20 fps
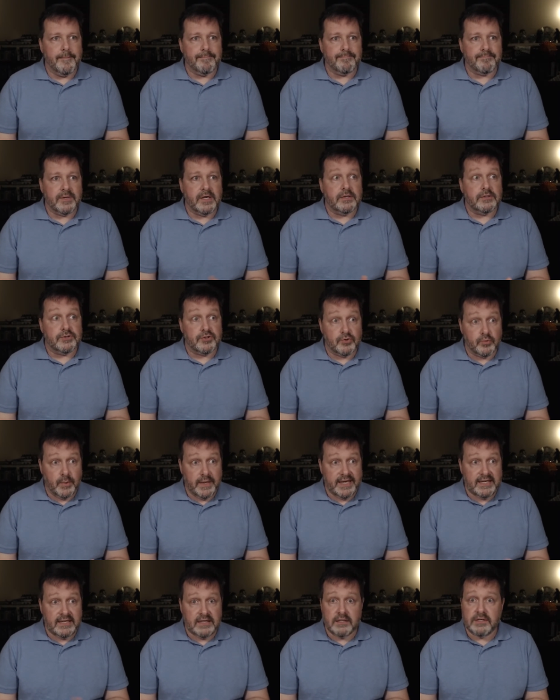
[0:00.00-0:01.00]

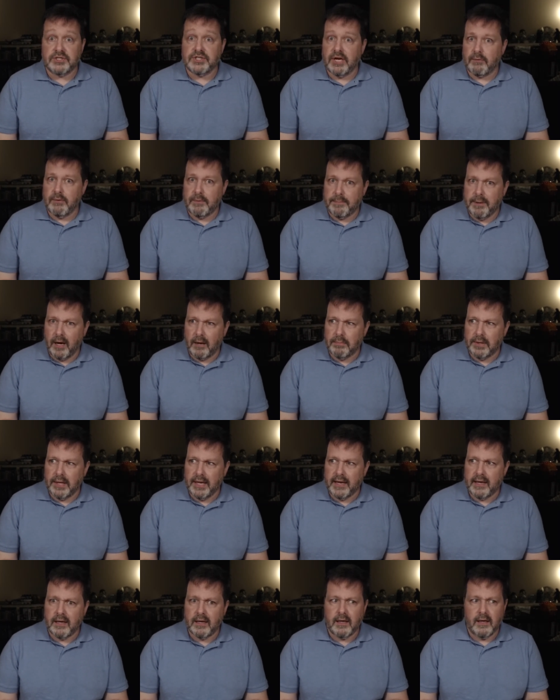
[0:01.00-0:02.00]
Sweden, Czech
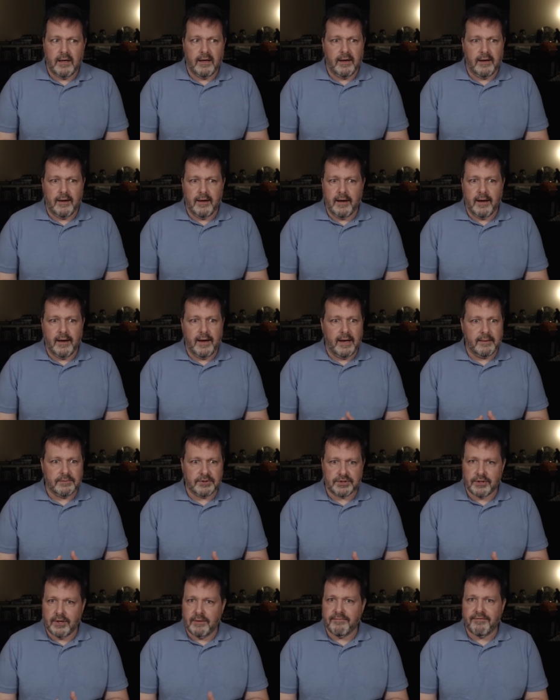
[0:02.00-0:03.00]
Republic, I'm
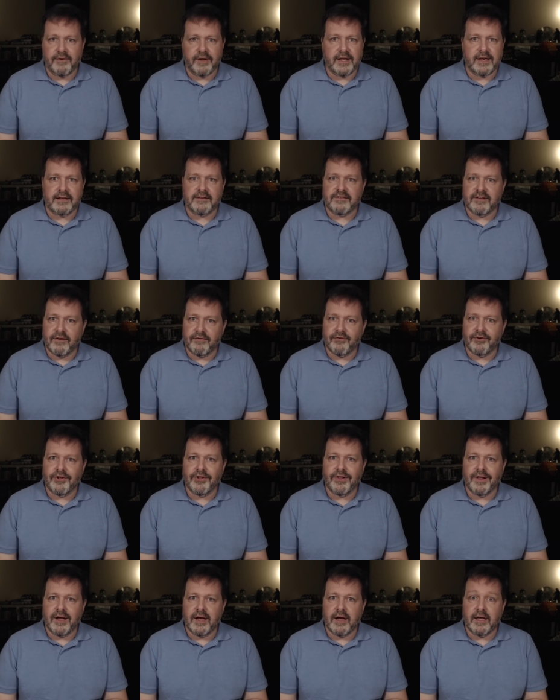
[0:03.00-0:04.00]
sure I'm forgetting
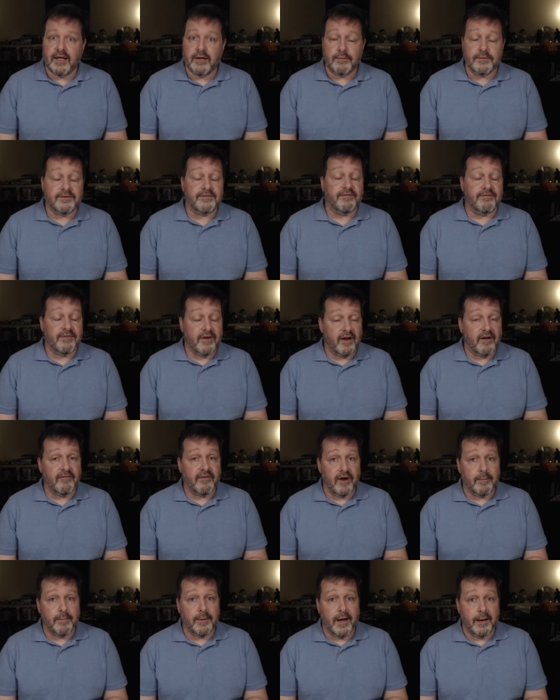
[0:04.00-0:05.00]
several. It was a very,
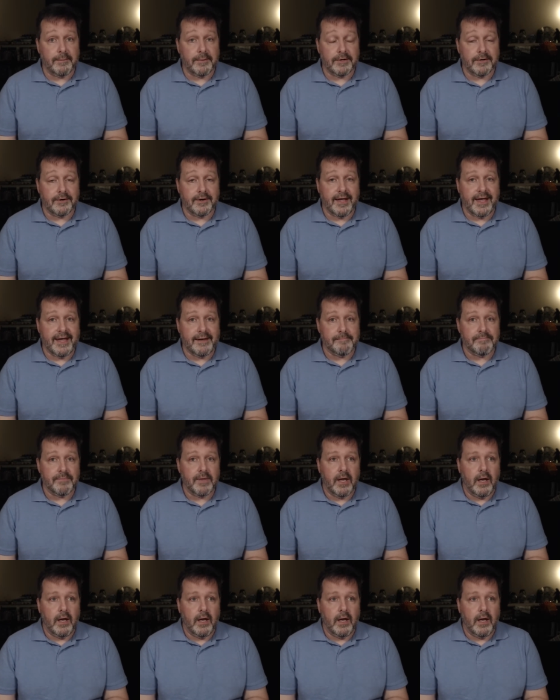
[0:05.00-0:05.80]
very popular game.